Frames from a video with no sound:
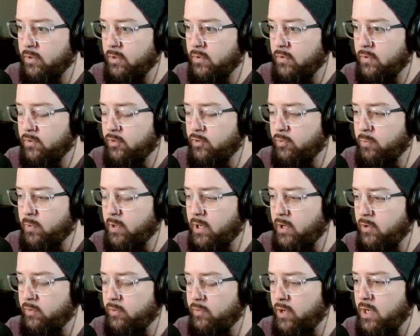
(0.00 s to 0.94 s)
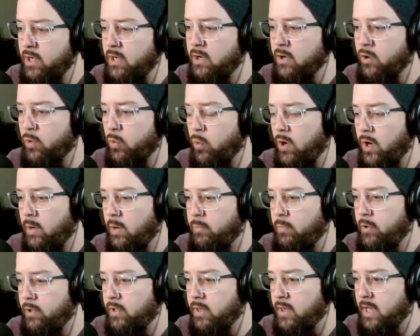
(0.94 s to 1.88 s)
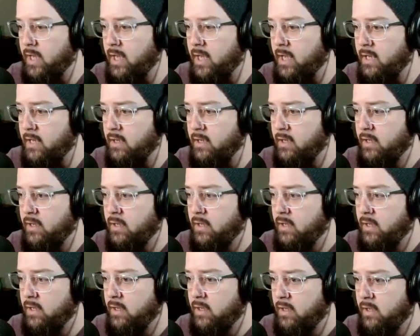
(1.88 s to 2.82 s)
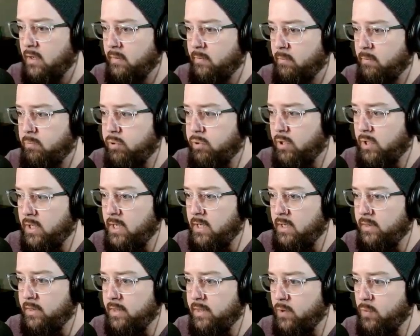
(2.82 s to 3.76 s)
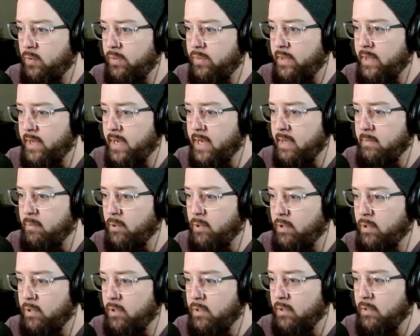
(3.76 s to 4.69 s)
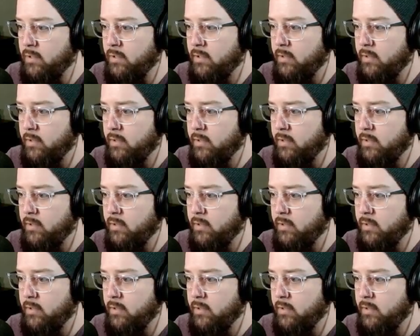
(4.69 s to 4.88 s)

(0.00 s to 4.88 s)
spot over here where I put that plate thing with the eyeball.